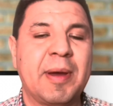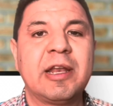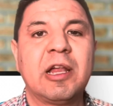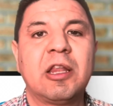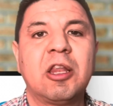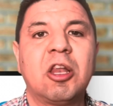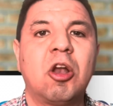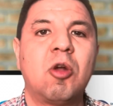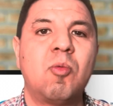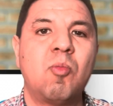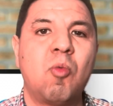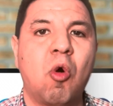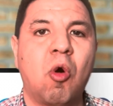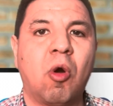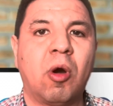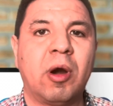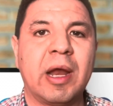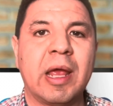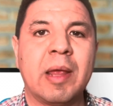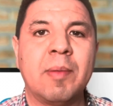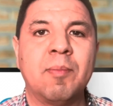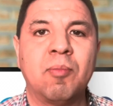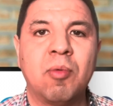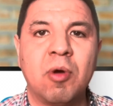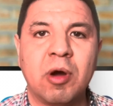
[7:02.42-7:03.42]
a little more
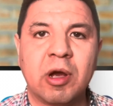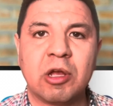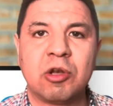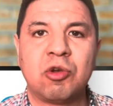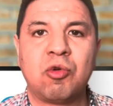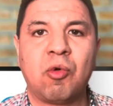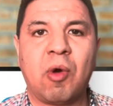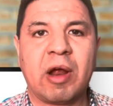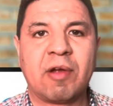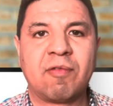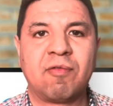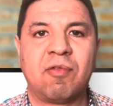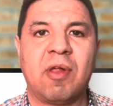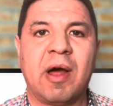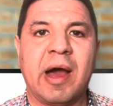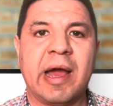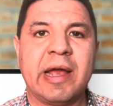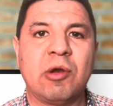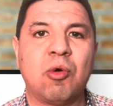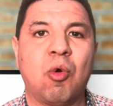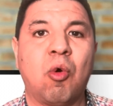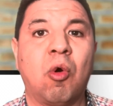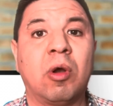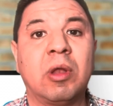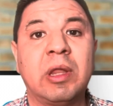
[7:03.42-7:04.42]
and book a direct flight,
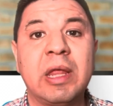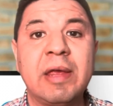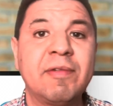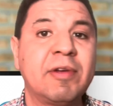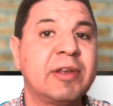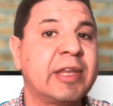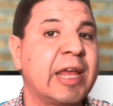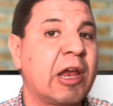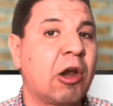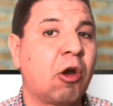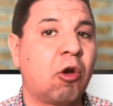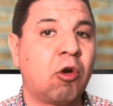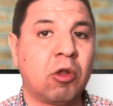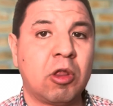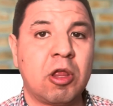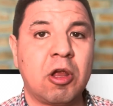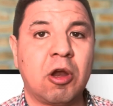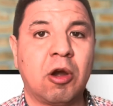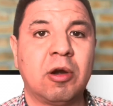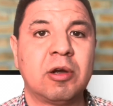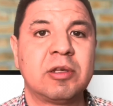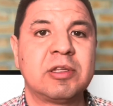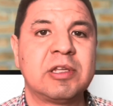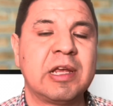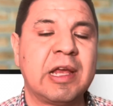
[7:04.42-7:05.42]
or leave a day earlier
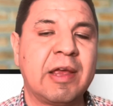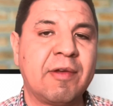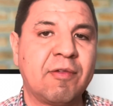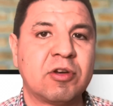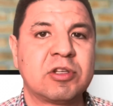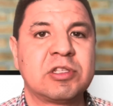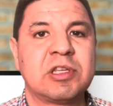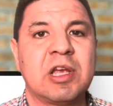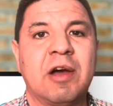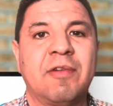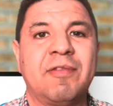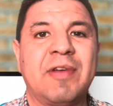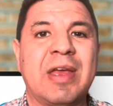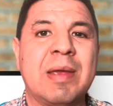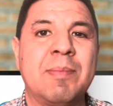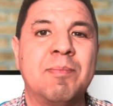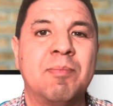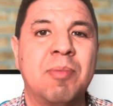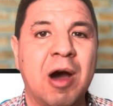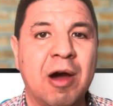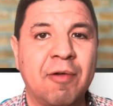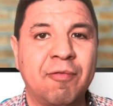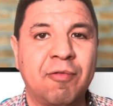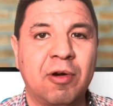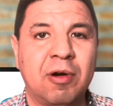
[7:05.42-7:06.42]
to give yourself a
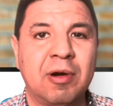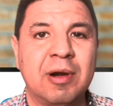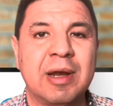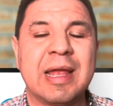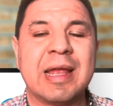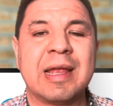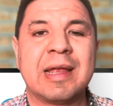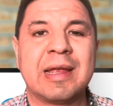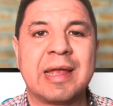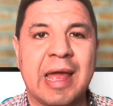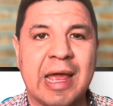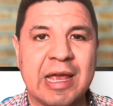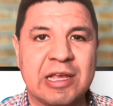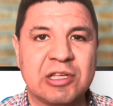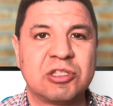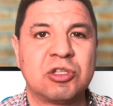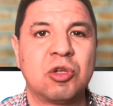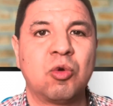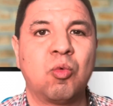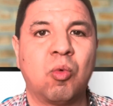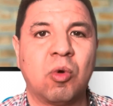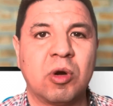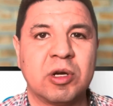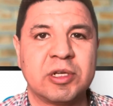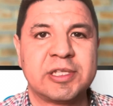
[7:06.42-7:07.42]
buffer in case the
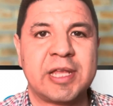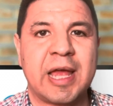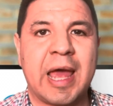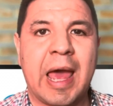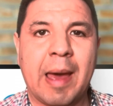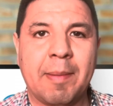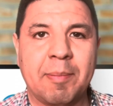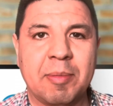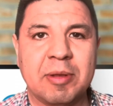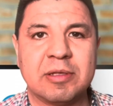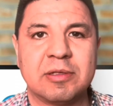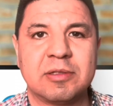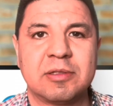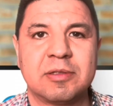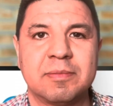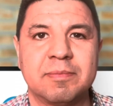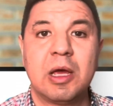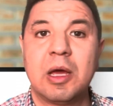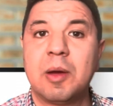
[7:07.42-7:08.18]
worst happens.